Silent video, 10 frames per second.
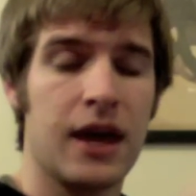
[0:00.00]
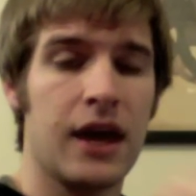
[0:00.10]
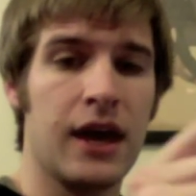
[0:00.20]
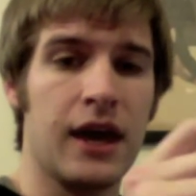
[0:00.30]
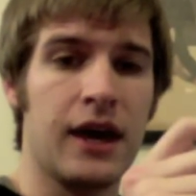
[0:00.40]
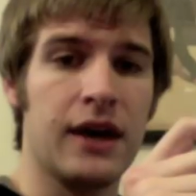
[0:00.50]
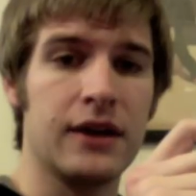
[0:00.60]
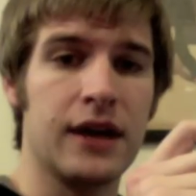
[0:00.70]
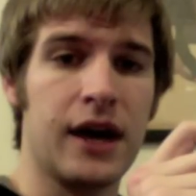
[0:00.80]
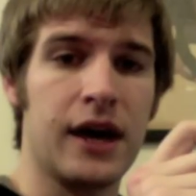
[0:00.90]

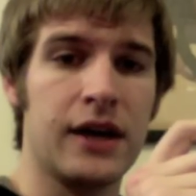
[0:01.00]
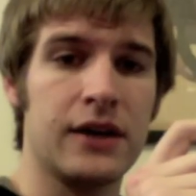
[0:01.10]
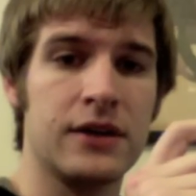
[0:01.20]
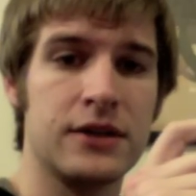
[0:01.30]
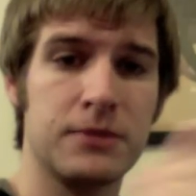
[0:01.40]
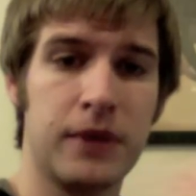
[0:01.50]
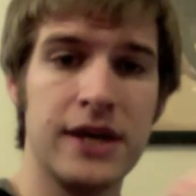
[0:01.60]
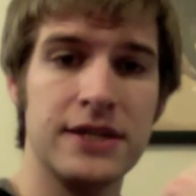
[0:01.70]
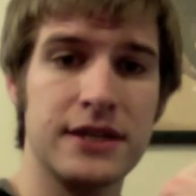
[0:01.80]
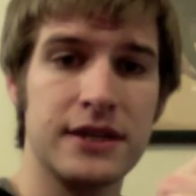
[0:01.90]
and I'd
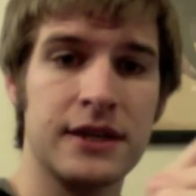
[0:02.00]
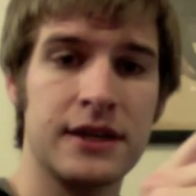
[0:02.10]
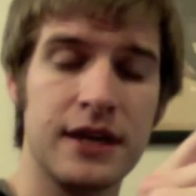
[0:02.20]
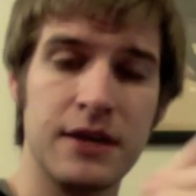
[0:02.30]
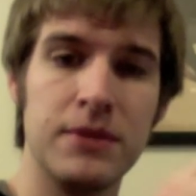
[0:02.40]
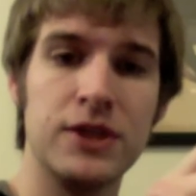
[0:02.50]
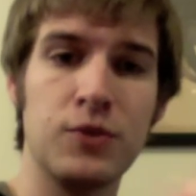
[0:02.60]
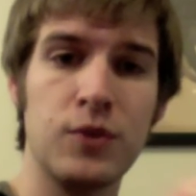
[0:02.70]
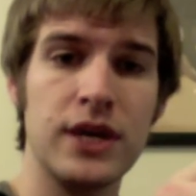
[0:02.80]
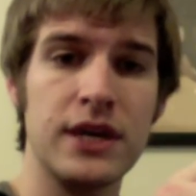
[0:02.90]
splice it in
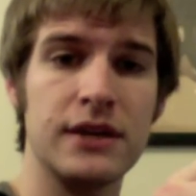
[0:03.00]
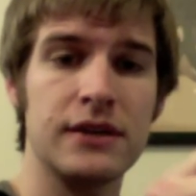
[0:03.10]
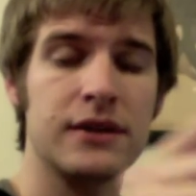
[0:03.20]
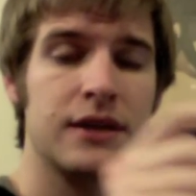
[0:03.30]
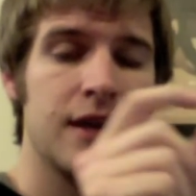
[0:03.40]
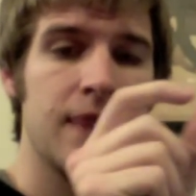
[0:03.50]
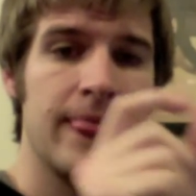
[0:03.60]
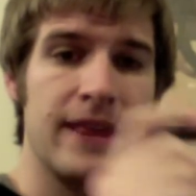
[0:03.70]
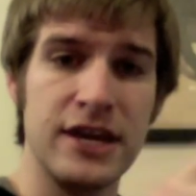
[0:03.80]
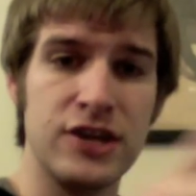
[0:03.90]
between
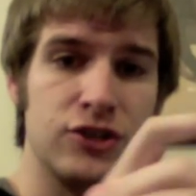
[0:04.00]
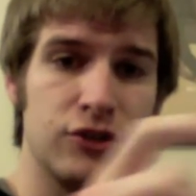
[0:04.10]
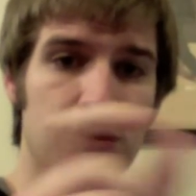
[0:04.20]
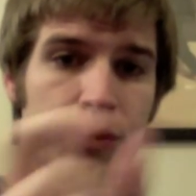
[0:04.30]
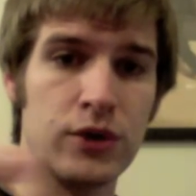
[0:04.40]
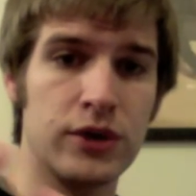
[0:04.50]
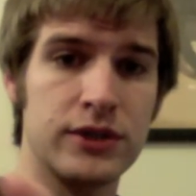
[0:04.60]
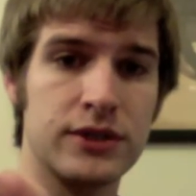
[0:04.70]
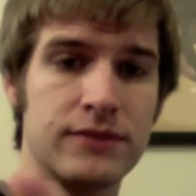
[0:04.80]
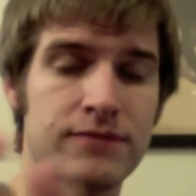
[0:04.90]
each of the
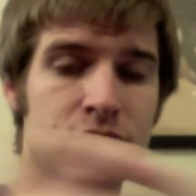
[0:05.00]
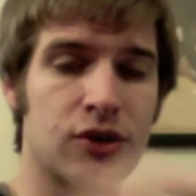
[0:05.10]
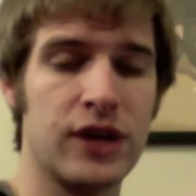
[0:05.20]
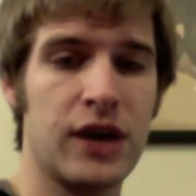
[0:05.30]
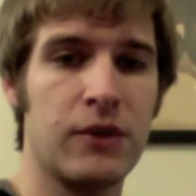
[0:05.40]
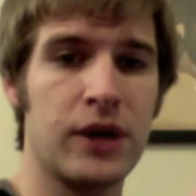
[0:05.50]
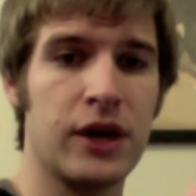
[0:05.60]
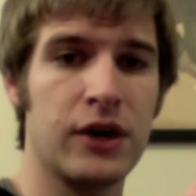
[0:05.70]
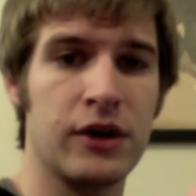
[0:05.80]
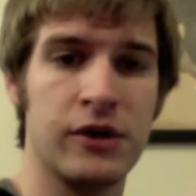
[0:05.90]
words. So that
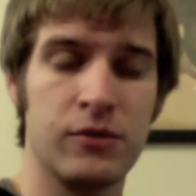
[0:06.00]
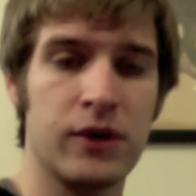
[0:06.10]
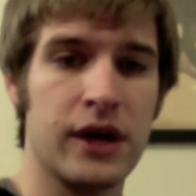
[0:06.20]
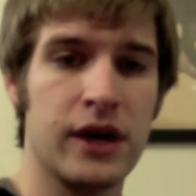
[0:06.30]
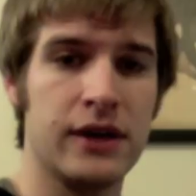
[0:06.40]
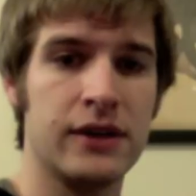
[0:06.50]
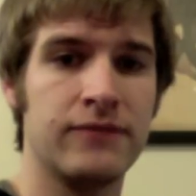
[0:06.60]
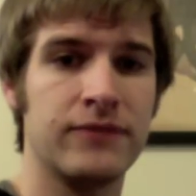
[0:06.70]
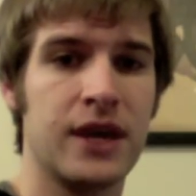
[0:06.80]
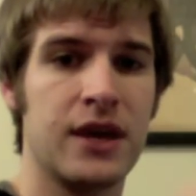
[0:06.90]
way it read,
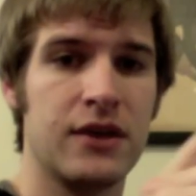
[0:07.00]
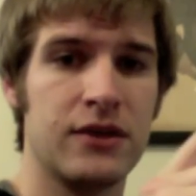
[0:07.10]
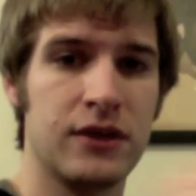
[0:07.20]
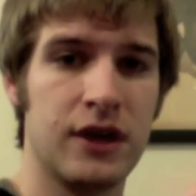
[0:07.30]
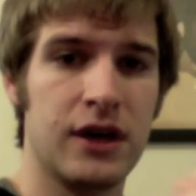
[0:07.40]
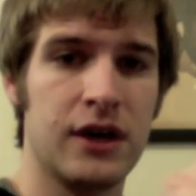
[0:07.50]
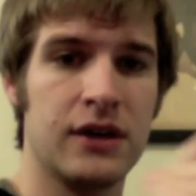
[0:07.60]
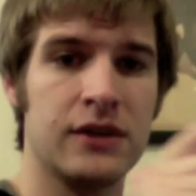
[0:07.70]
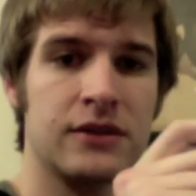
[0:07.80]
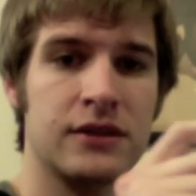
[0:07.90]

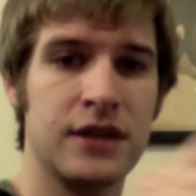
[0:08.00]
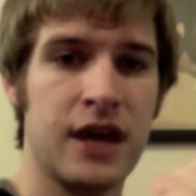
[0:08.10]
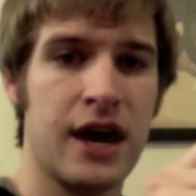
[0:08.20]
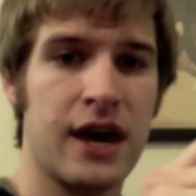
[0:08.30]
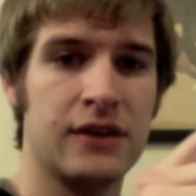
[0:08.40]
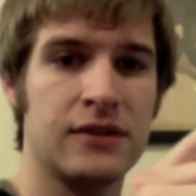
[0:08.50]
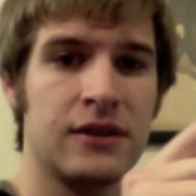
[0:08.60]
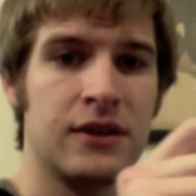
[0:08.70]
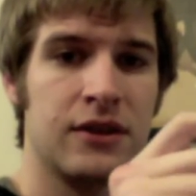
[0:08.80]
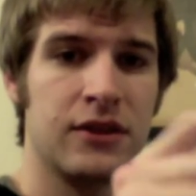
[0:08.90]
the cat,
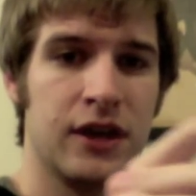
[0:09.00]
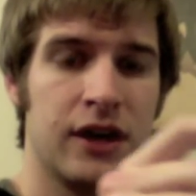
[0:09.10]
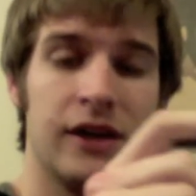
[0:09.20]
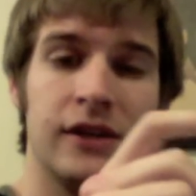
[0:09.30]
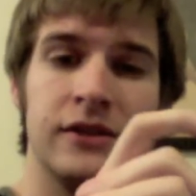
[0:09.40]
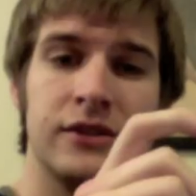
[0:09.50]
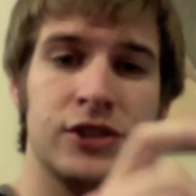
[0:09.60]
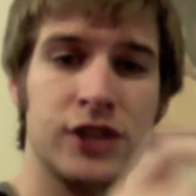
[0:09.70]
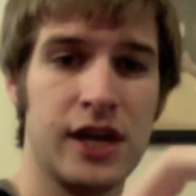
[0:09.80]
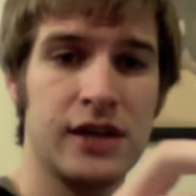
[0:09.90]
the
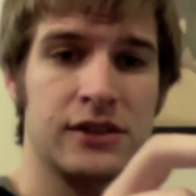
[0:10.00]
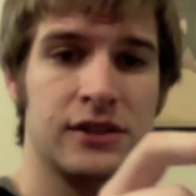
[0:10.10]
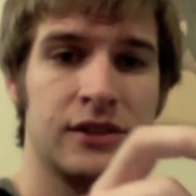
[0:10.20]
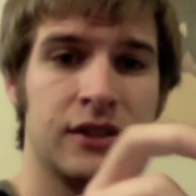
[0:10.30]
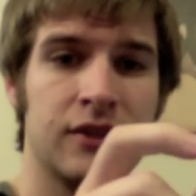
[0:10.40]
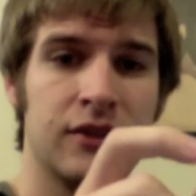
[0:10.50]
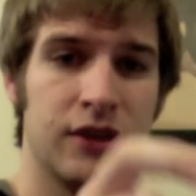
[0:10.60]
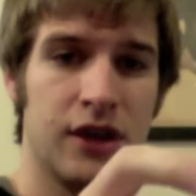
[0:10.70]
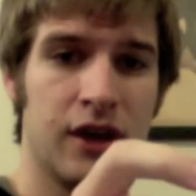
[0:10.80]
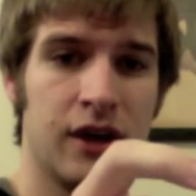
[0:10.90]
chased,
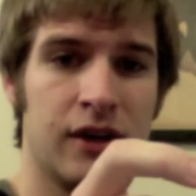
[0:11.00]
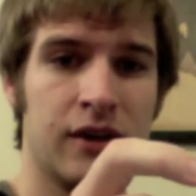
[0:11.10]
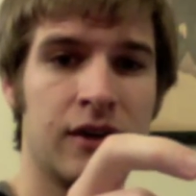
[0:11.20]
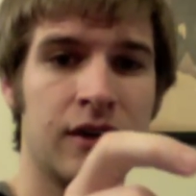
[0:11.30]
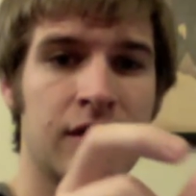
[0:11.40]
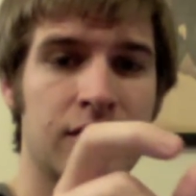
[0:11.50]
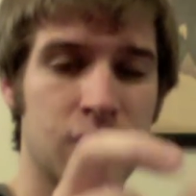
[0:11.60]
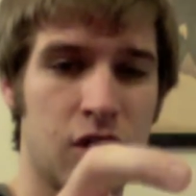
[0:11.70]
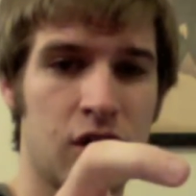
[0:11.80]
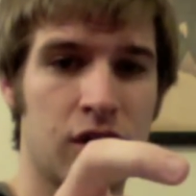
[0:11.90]
the
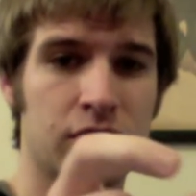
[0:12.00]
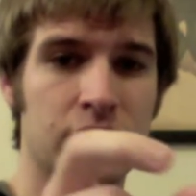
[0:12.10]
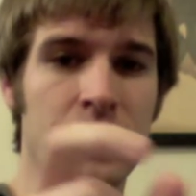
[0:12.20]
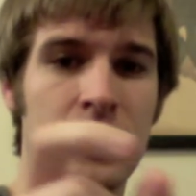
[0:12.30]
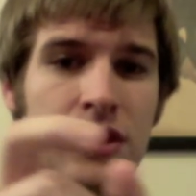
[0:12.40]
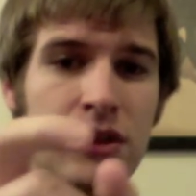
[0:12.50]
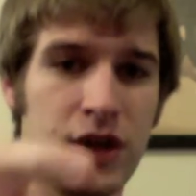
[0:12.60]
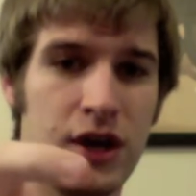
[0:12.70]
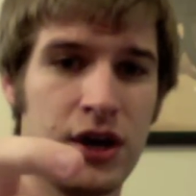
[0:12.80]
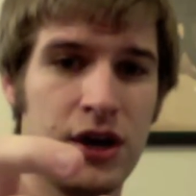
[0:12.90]
dog,
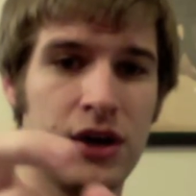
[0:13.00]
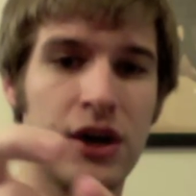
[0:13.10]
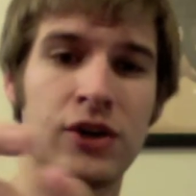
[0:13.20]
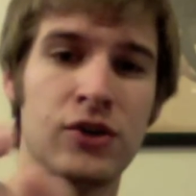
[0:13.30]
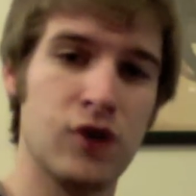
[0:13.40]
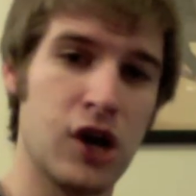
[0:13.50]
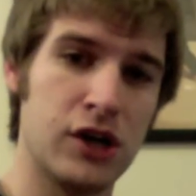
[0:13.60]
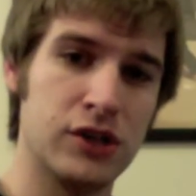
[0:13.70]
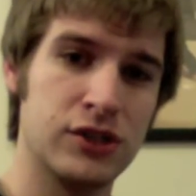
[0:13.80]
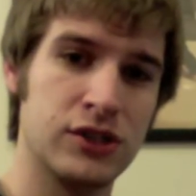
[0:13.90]
the
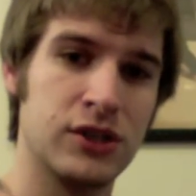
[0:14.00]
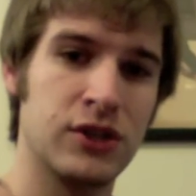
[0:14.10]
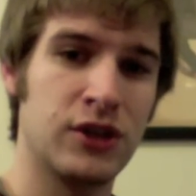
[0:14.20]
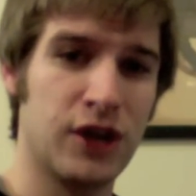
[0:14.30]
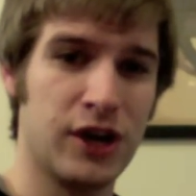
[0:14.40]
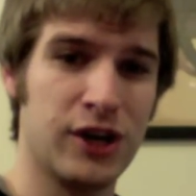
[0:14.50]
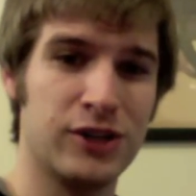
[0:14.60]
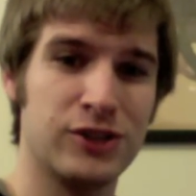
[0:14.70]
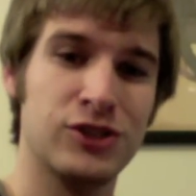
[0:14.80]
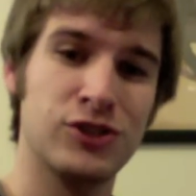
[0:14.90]
across,
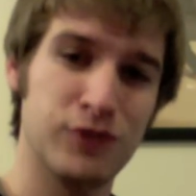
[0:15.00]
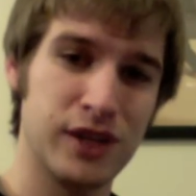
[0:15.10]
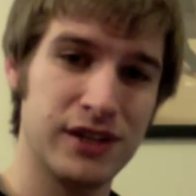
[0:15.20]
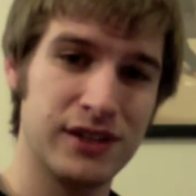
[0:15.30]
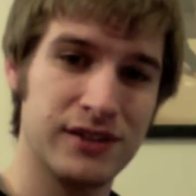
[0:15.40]
the street.